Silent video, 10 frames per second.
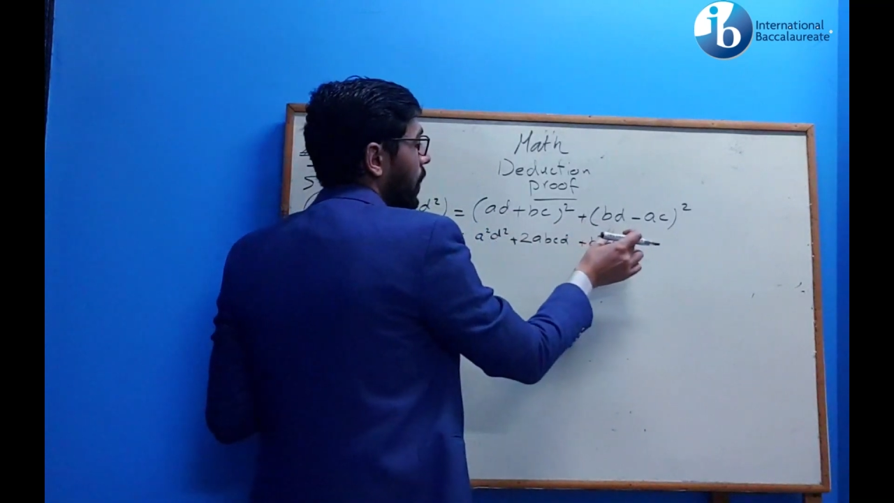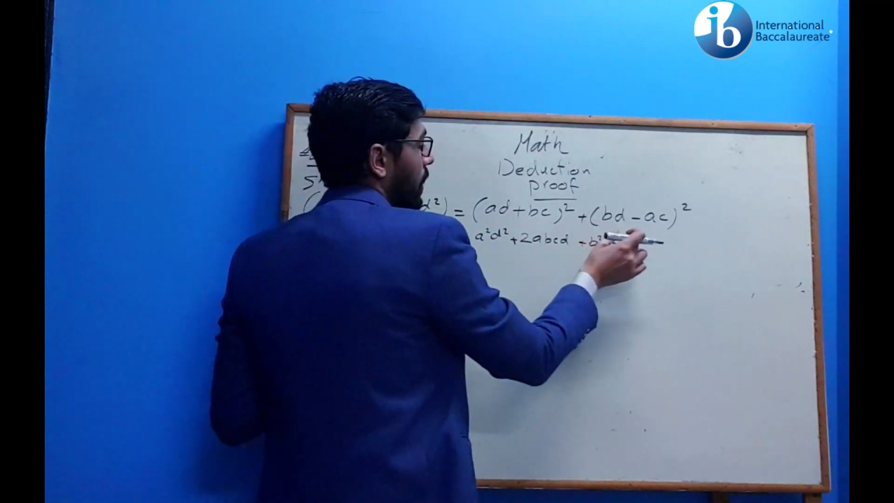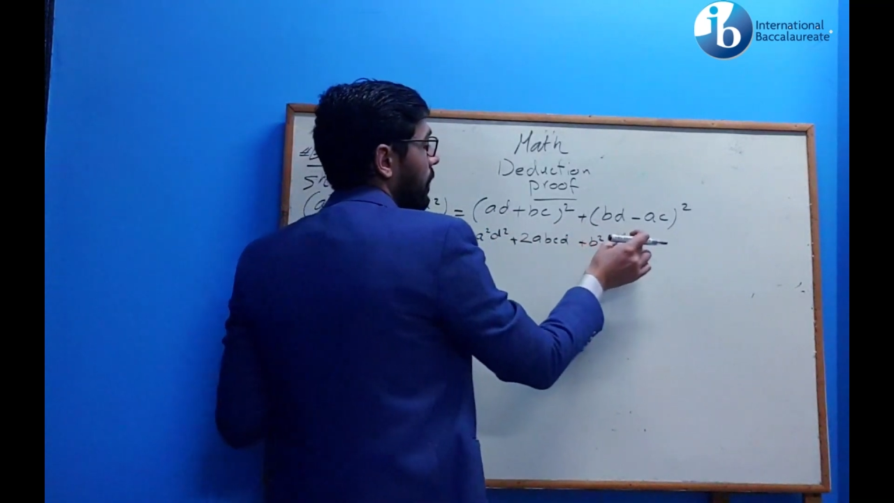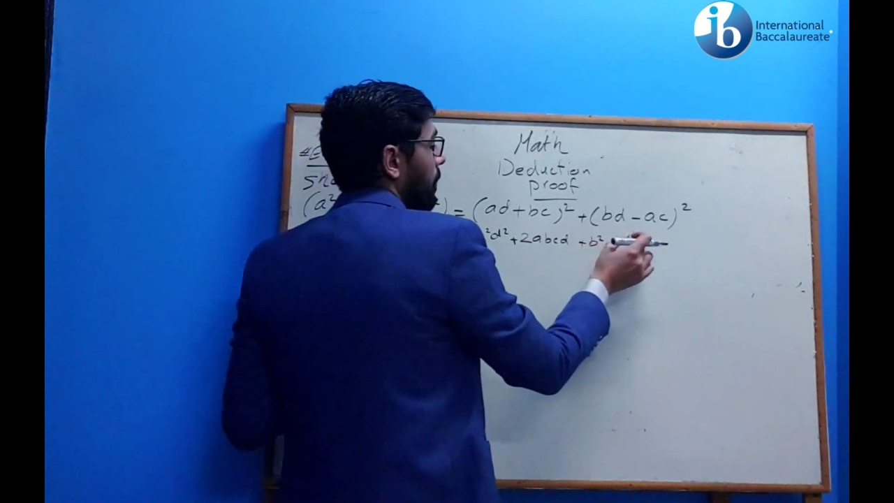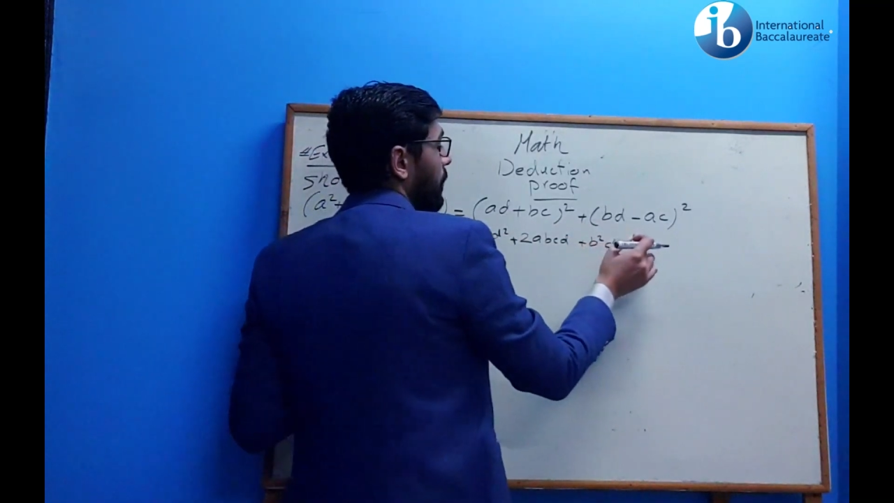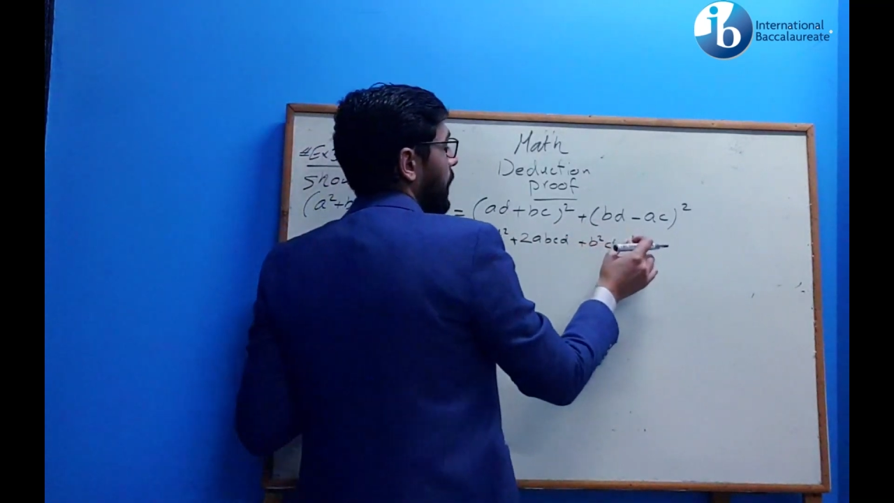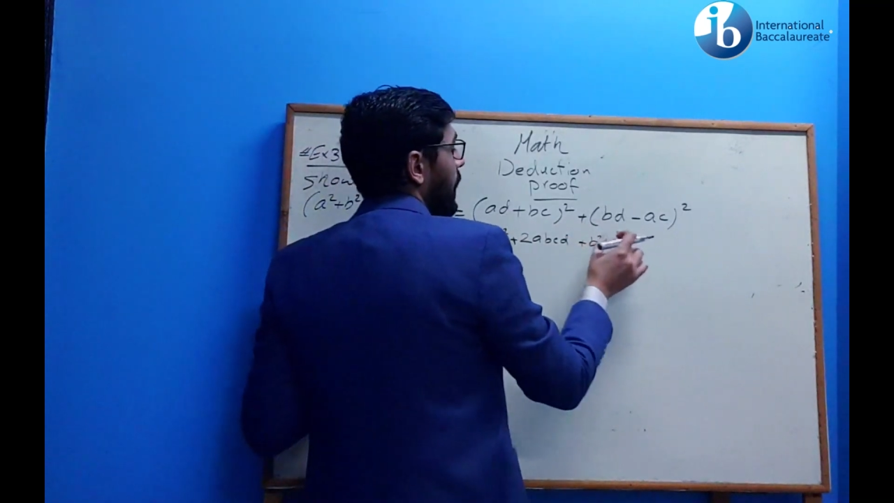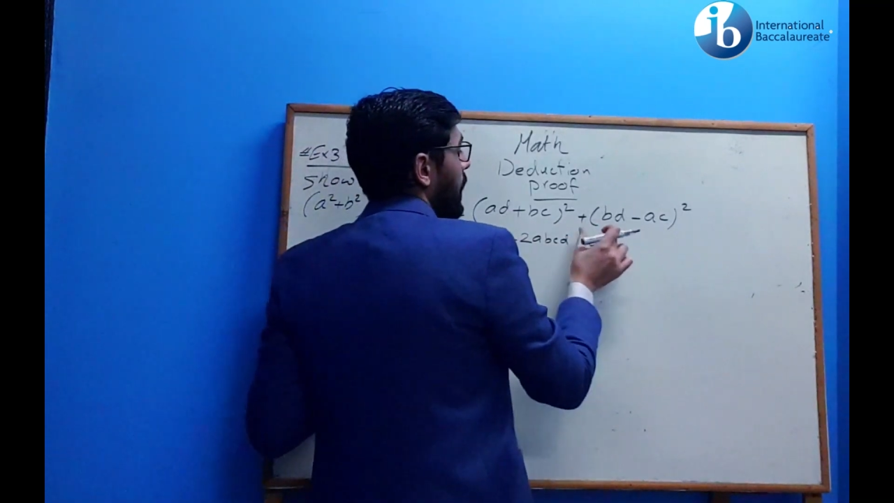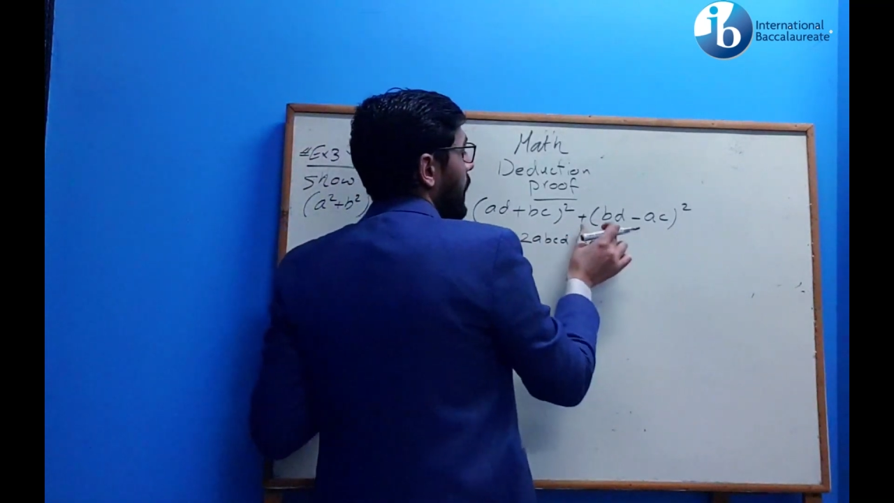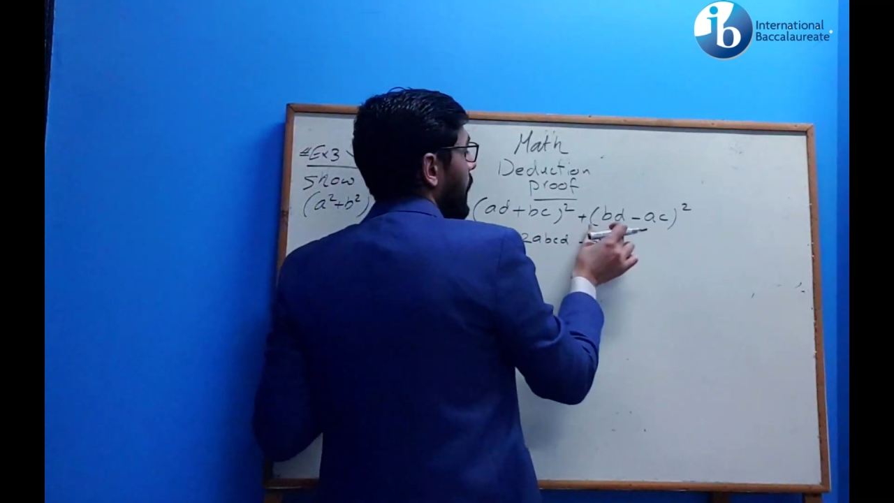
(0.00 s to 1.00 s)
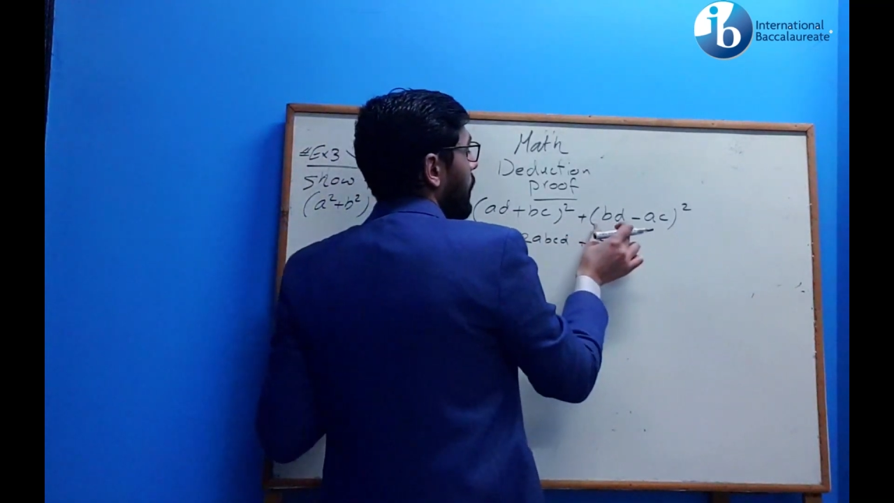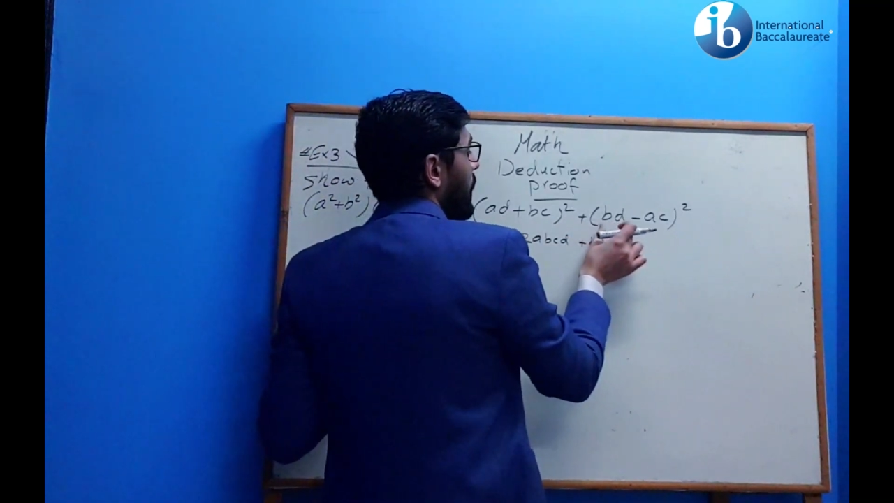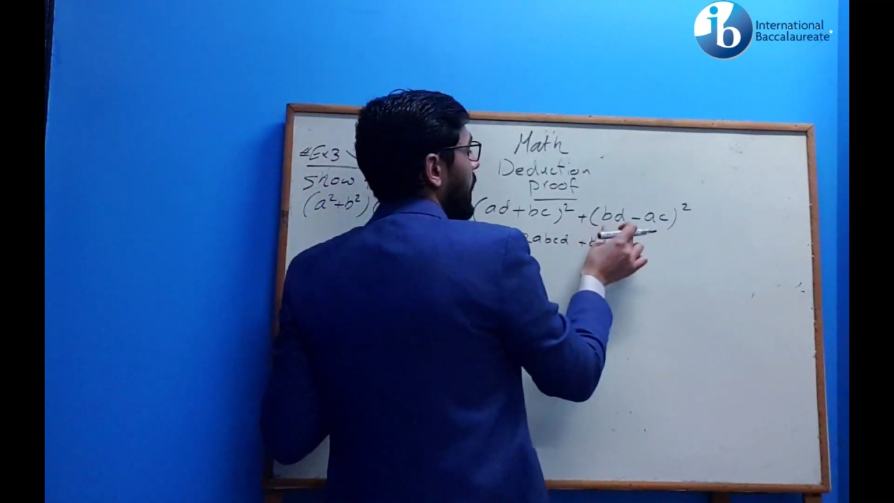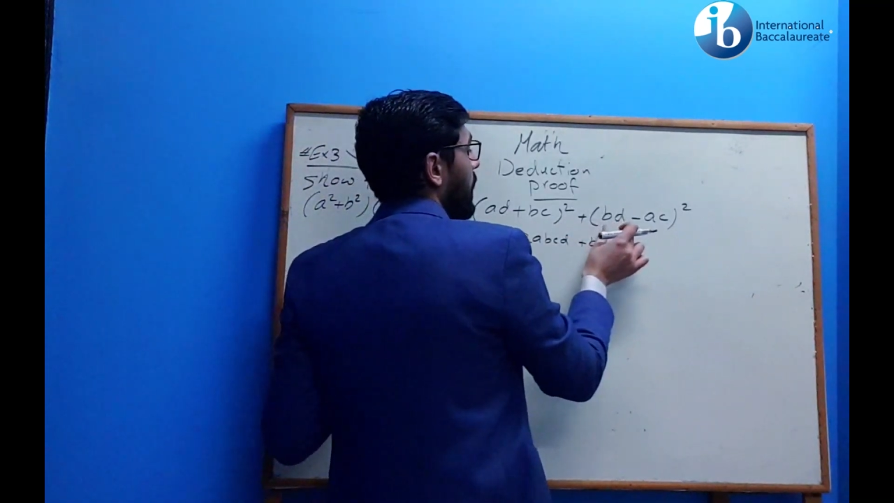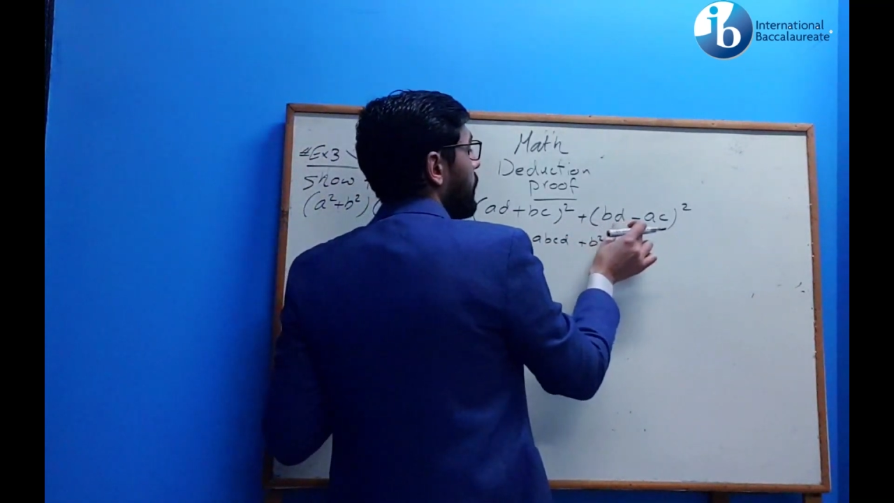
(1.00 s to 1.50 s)
one? Here
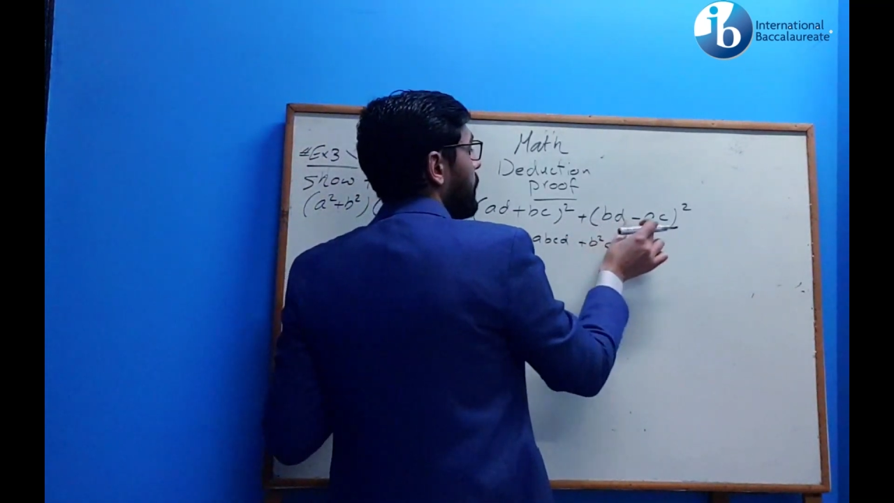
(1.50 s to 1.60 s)
we have